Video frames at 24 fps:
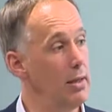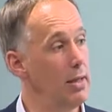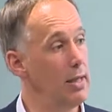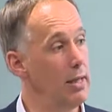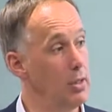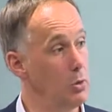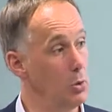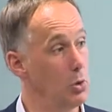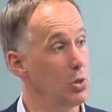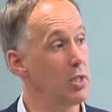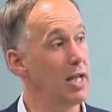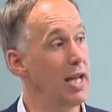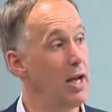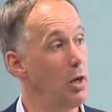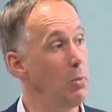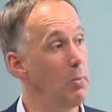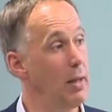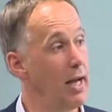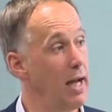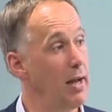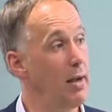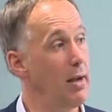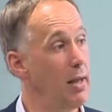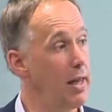in order to help
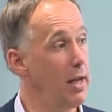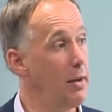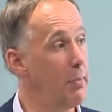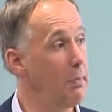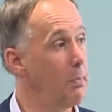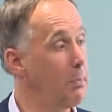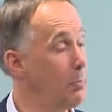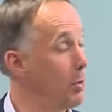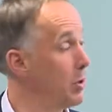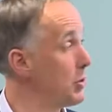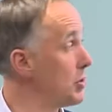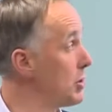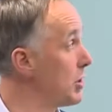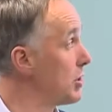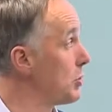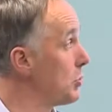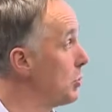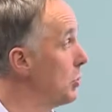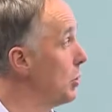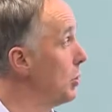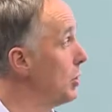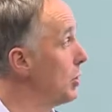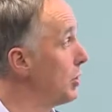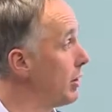that process
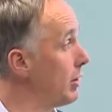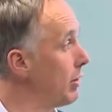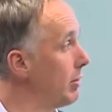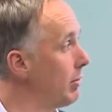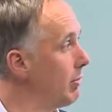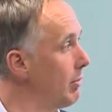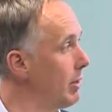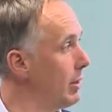work,